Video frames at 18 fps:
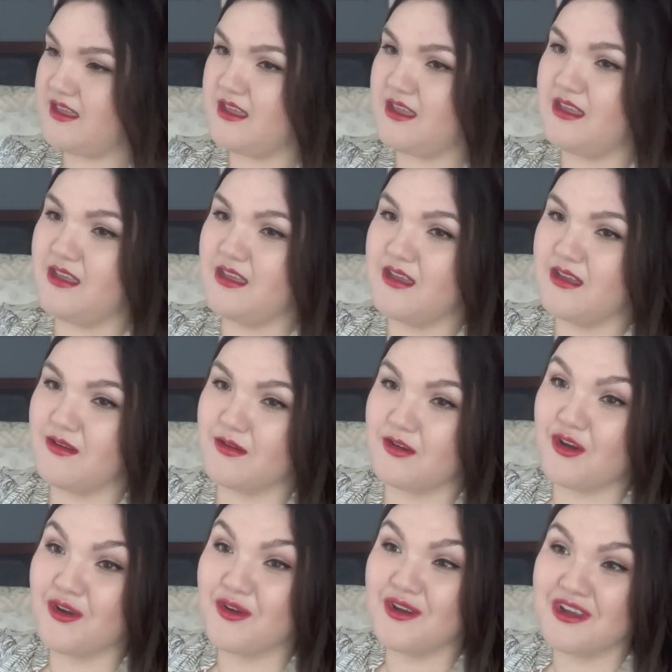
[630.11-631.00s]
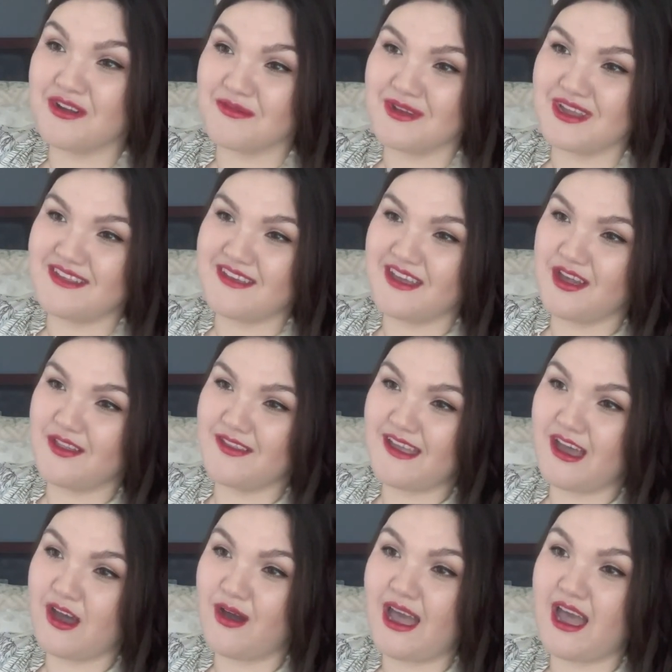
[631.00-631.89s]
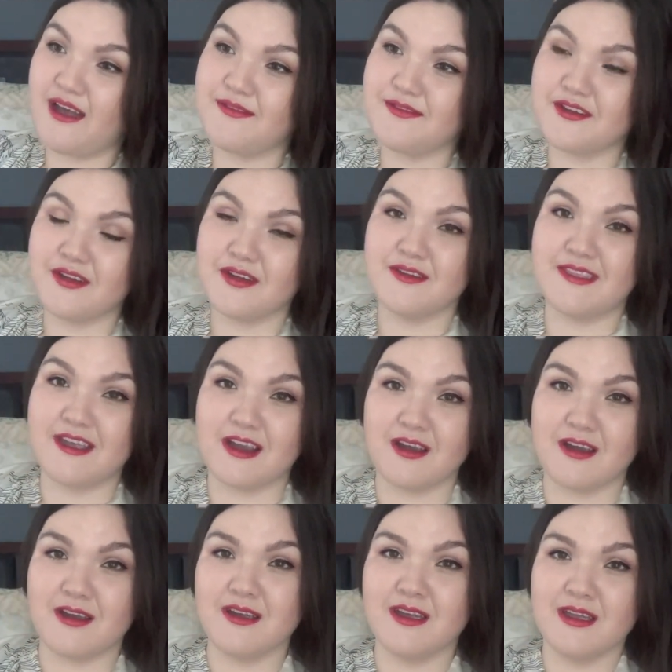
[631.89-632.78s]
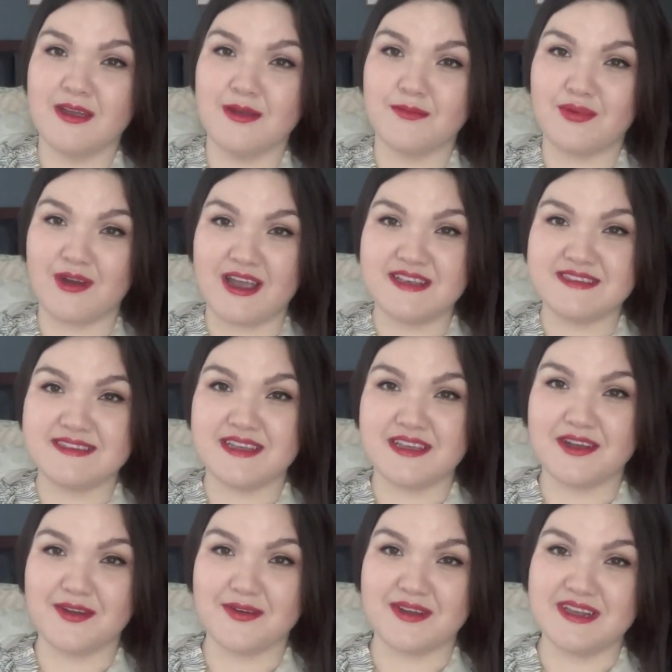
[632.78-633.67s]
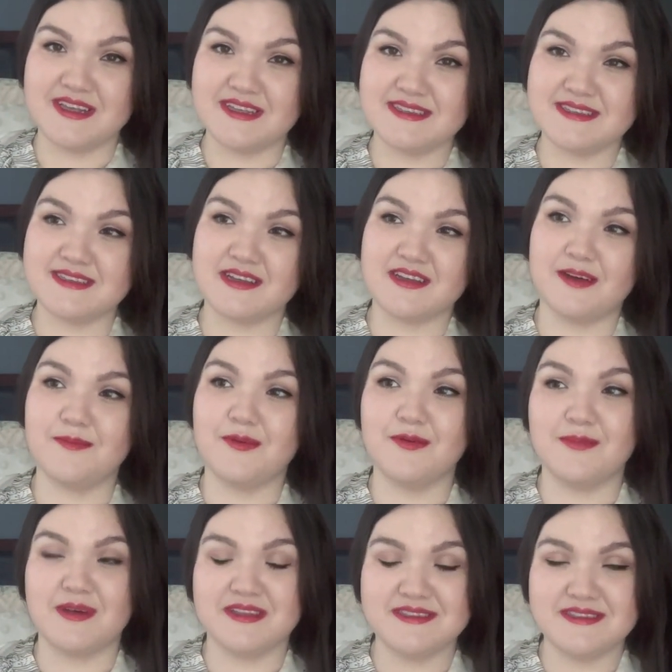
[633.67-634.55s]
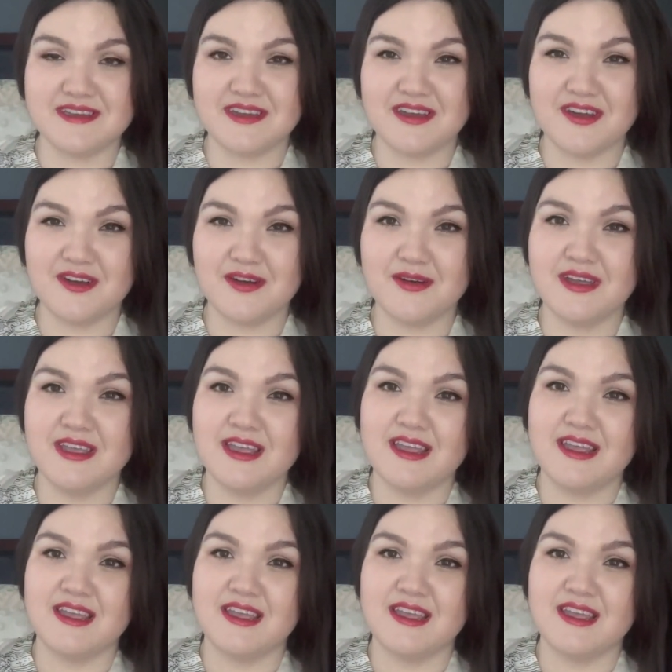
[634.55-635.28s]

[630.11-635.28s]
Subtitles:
the current retail now after their price increase a couple months ago